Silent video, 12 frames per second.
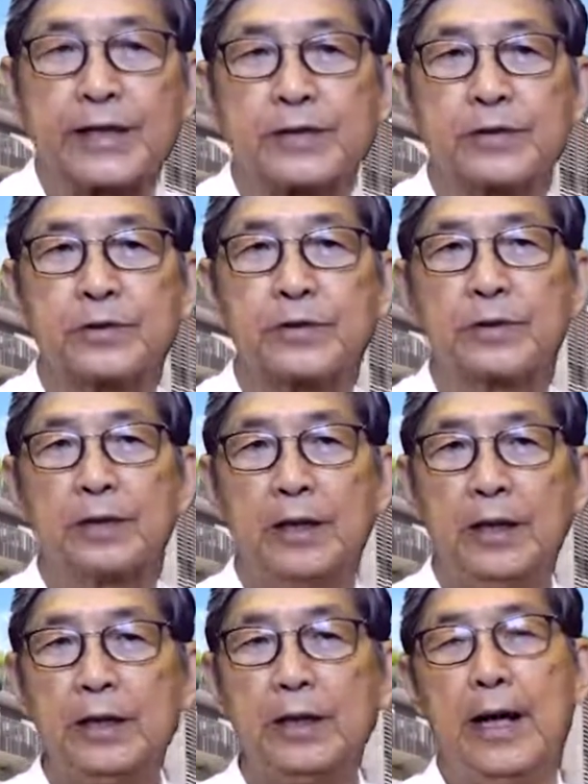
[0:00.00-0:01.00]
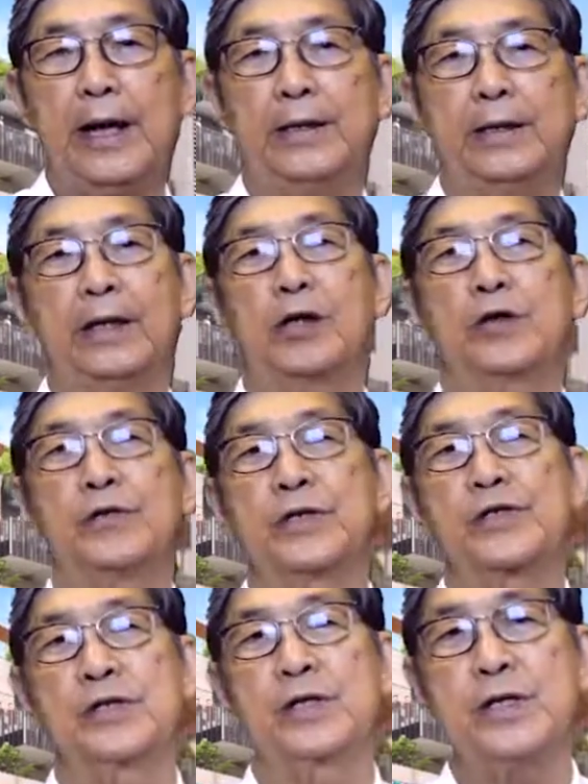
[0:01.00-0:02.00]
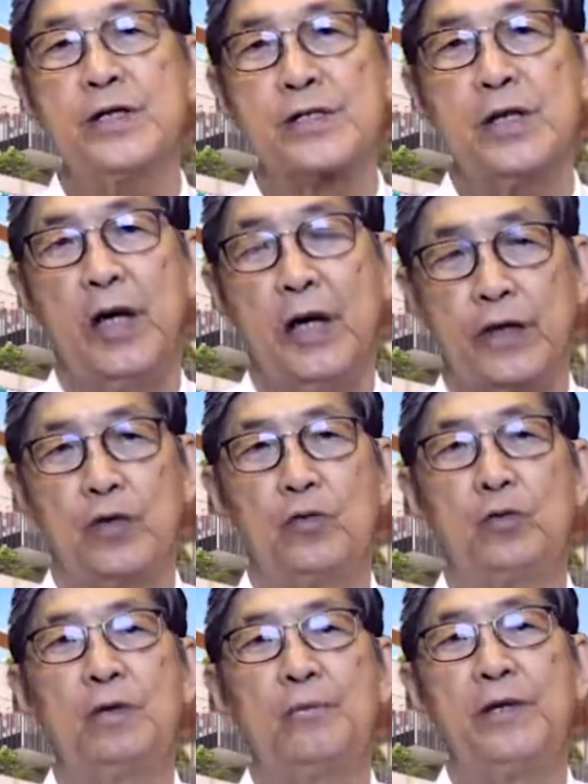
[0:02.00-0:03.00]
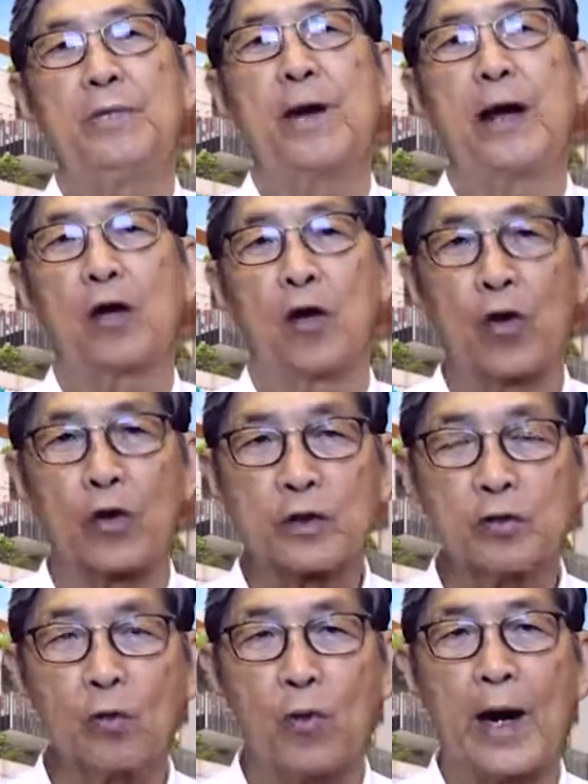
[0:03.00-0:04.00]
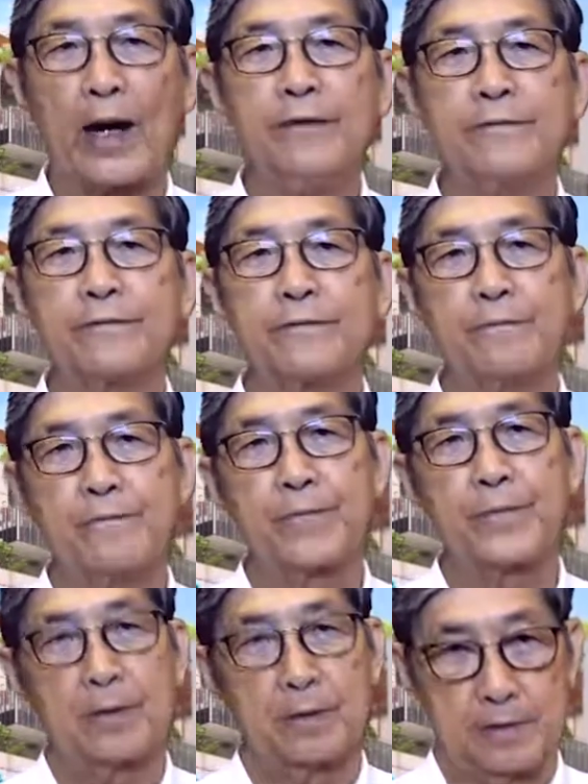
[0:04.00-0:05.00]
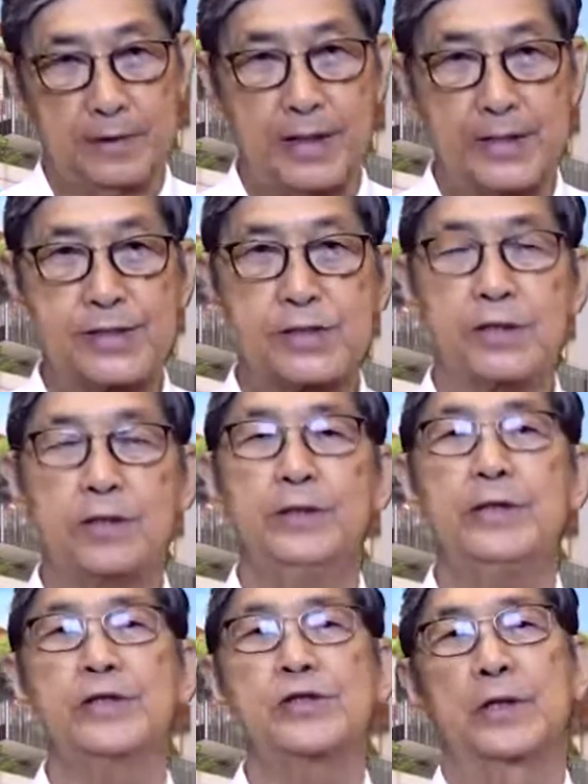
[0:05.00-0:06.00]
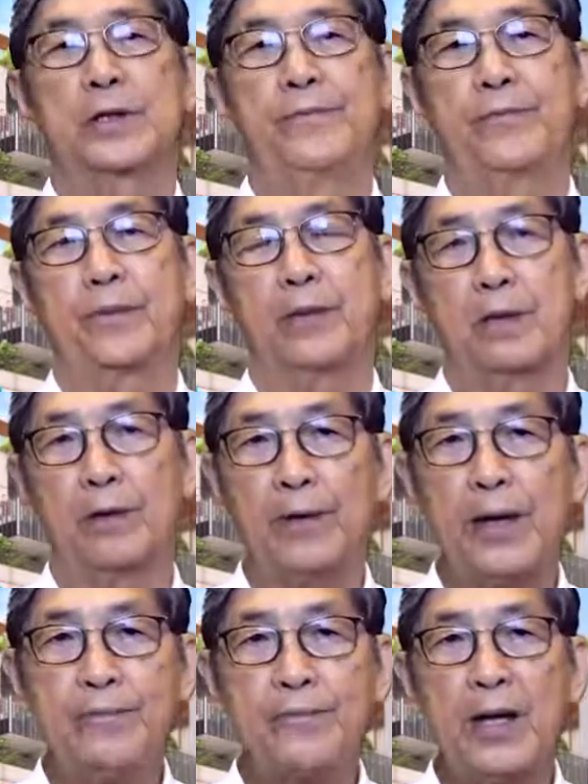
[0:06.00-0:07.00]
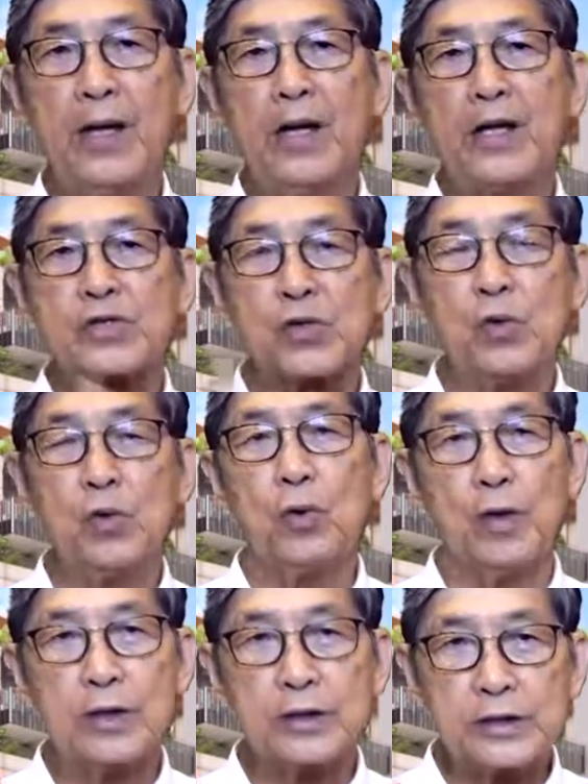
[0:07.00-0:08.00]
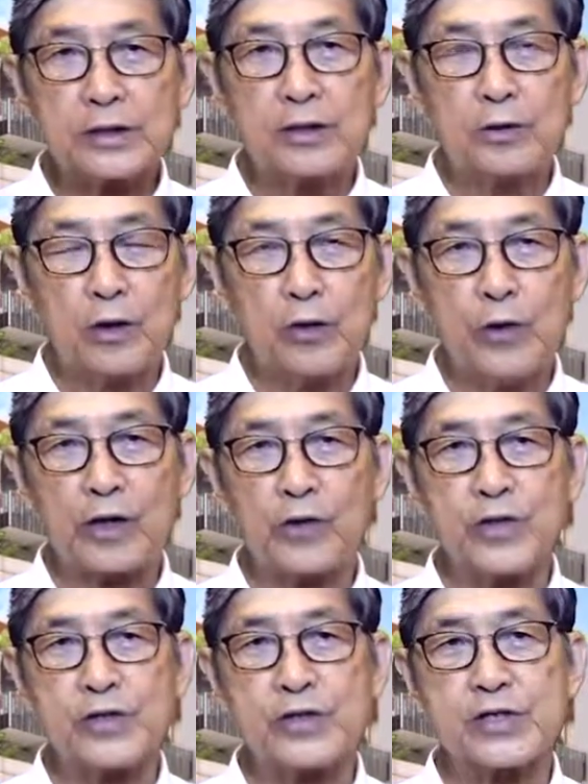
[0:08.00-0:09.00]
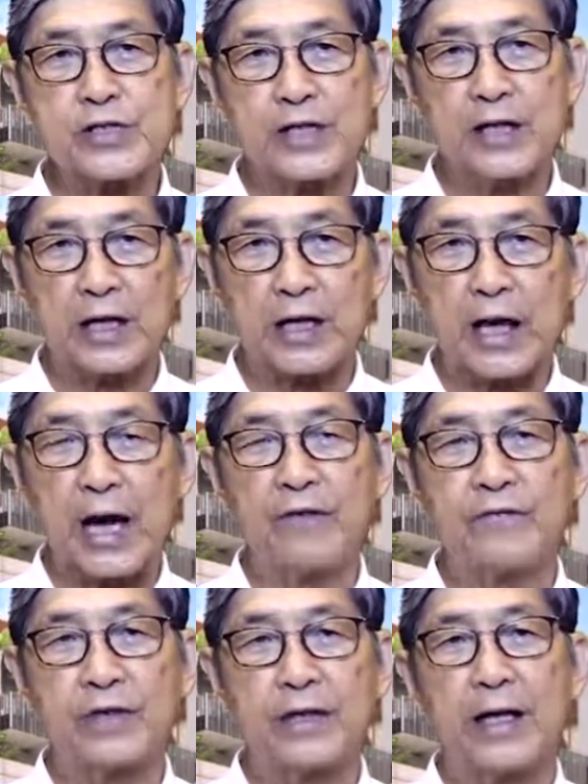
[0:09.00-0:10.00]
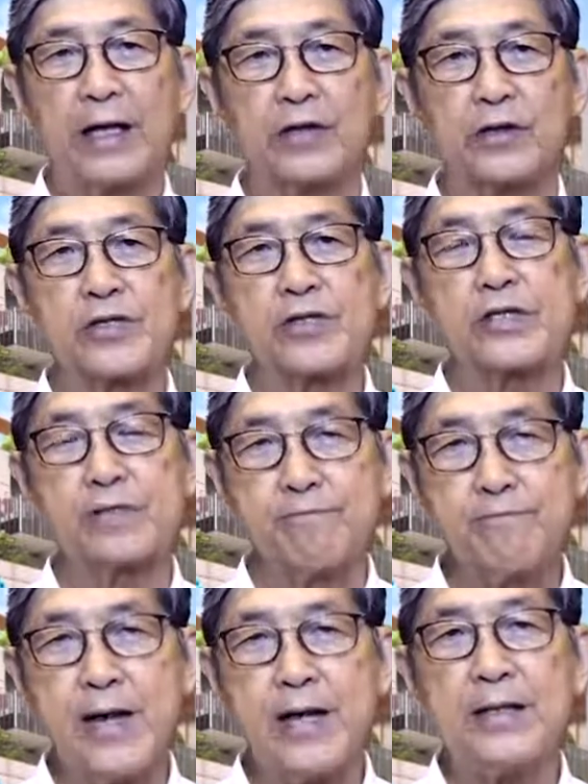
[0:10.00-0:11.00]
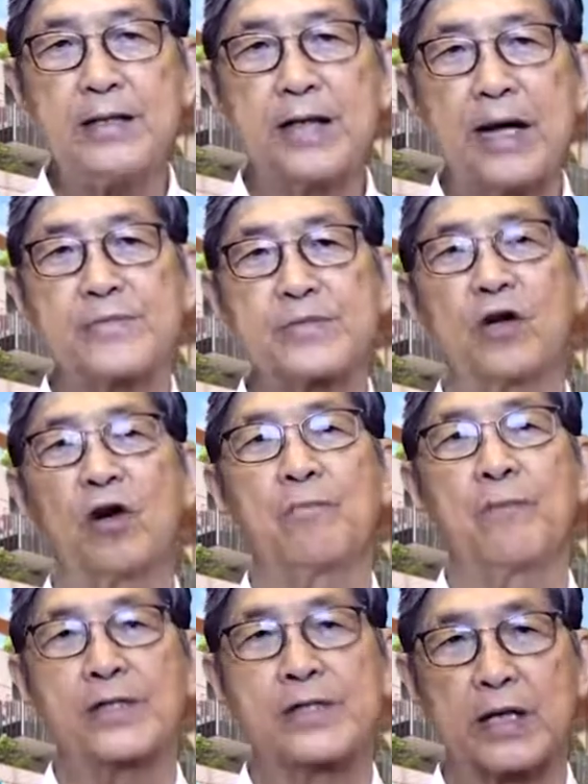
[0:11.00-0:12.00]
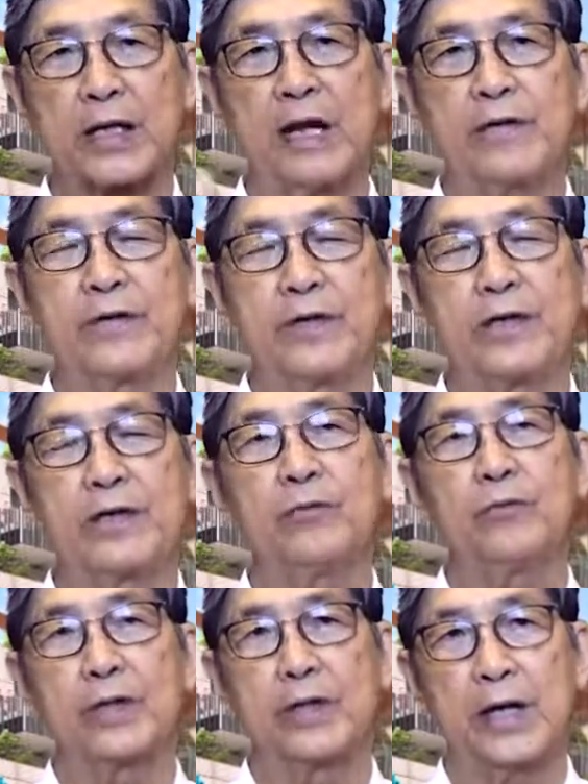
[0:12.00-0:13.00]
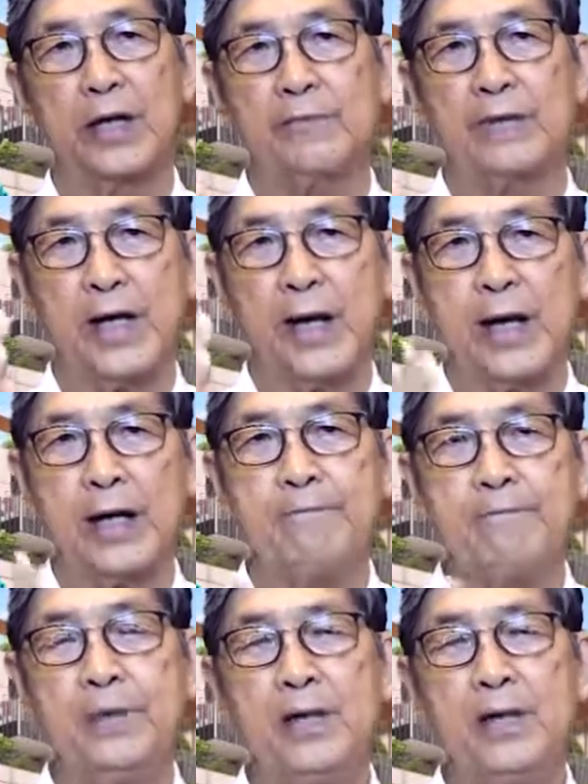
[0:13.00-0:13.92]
you. And the condition is you will be my loyal wife. That is the condition. All right? So you are going to see a covenant, and you're going to see many times God makes a covenant with Abraham,